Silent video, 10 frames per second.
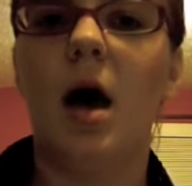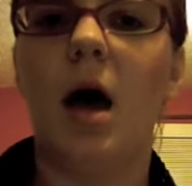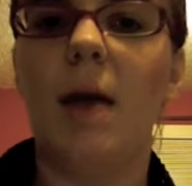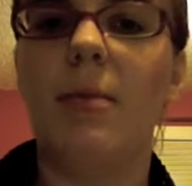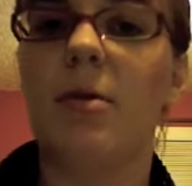
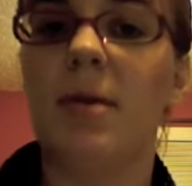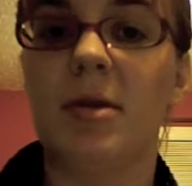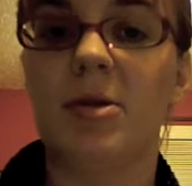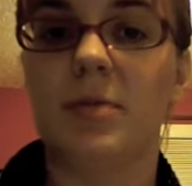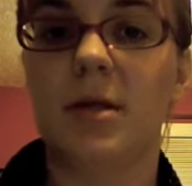I blew my
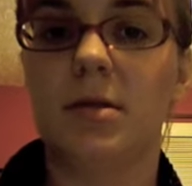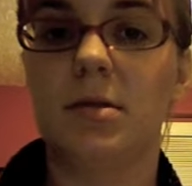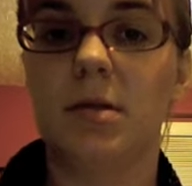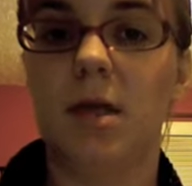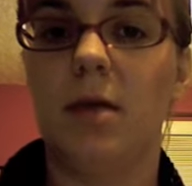
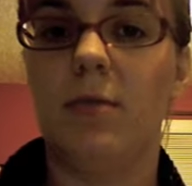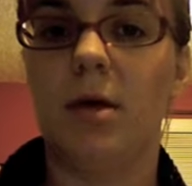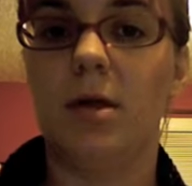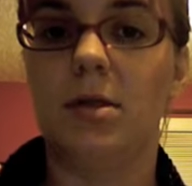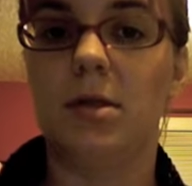measurements. It
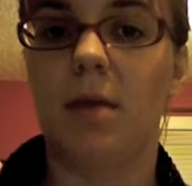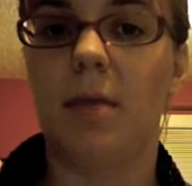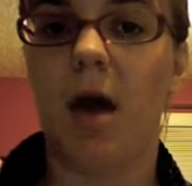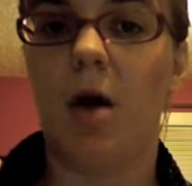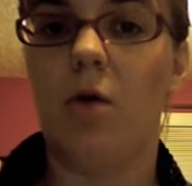was
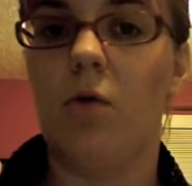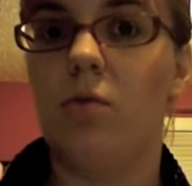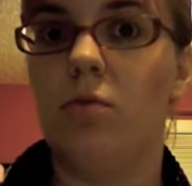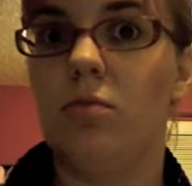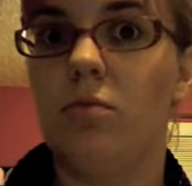about